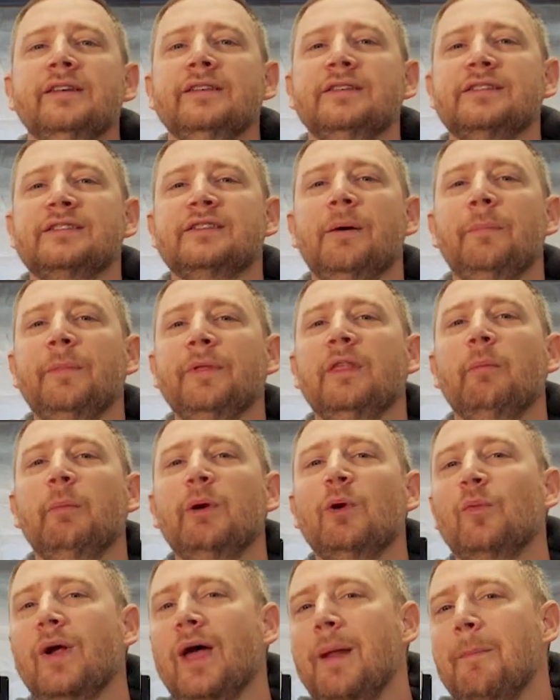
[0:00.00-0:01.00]
something that
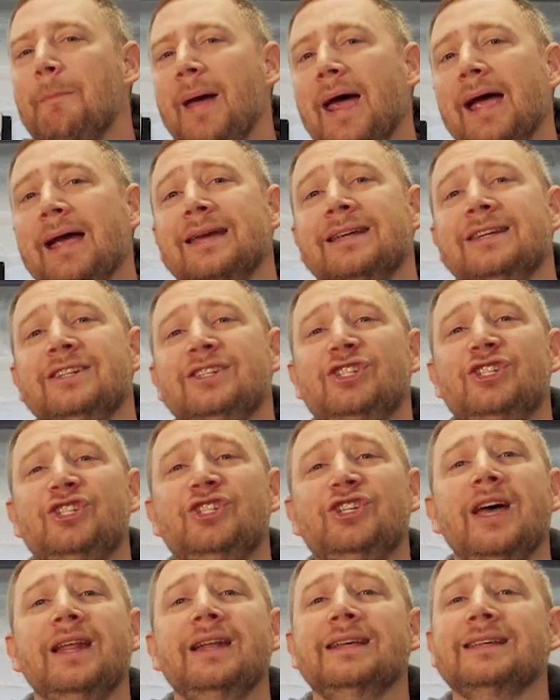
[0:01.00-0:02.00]
we read back in
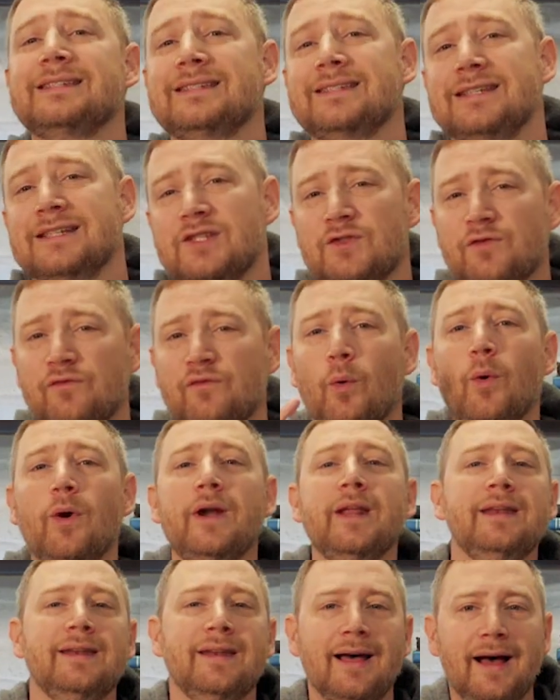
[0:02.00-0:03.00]
Genesis
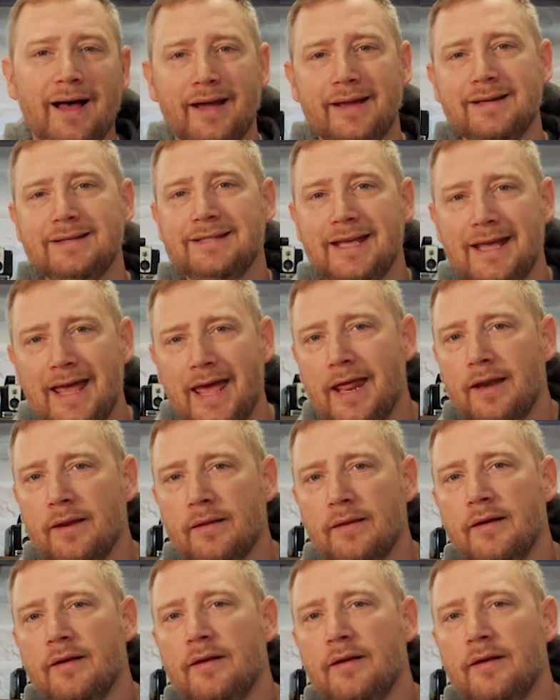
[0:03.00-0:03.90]
49:10,